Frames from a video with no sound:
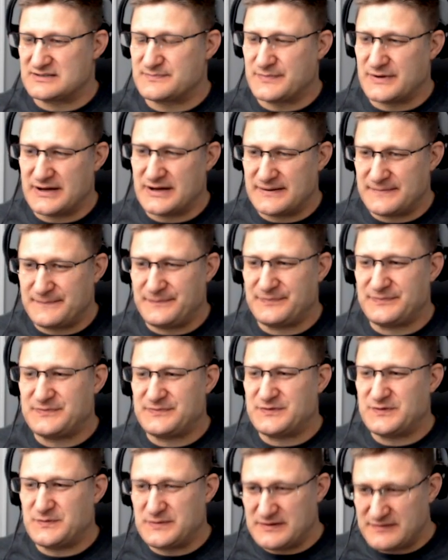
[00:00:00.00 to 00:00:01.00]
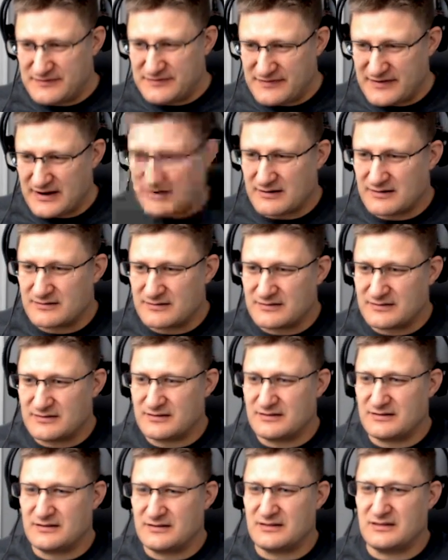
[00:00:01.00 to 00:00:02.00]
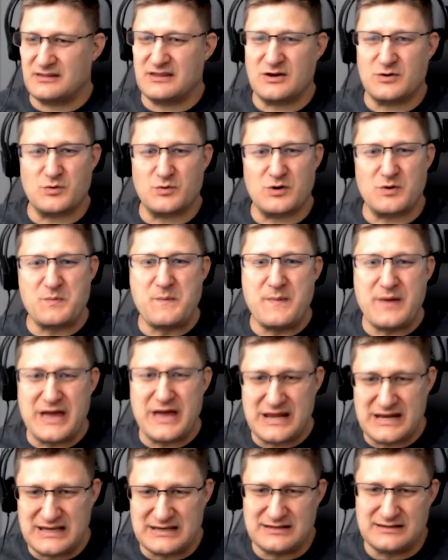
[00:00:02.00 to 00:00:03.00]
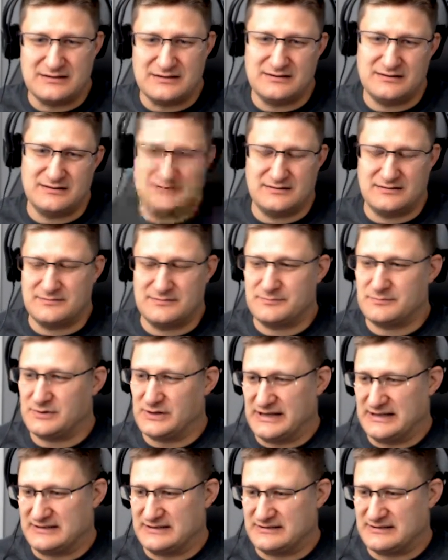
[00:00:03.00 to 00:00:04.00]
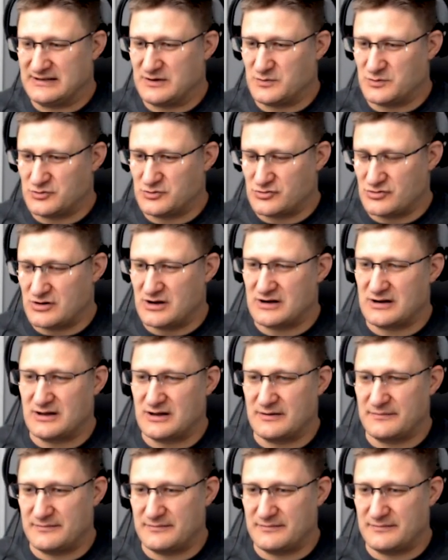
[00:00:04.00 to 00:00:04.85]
But to be fair, there were many plans that were drawn up,